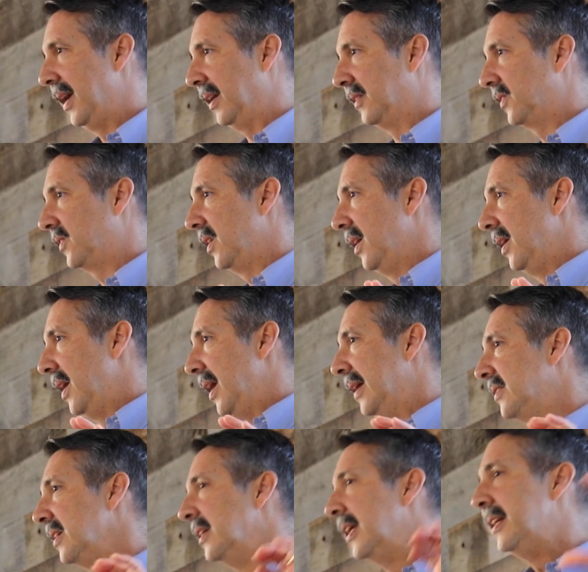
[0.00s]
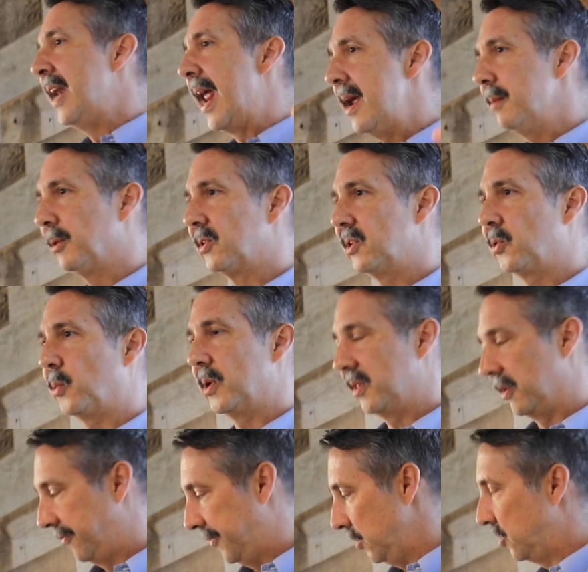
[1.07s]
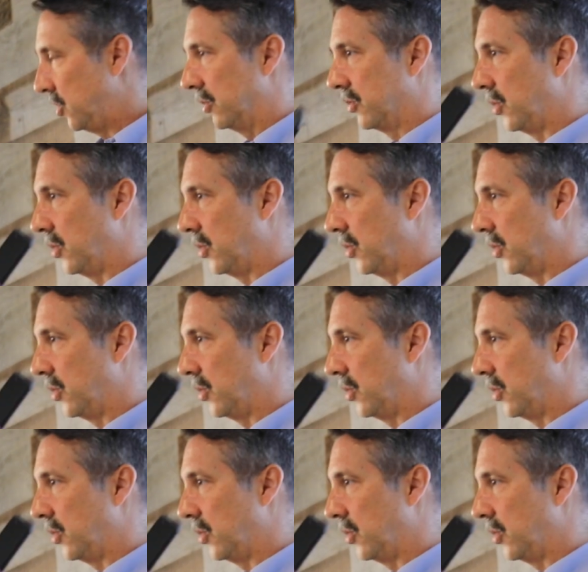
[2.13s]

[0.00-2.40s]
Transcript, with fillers: it's, it's an enabler toward the future.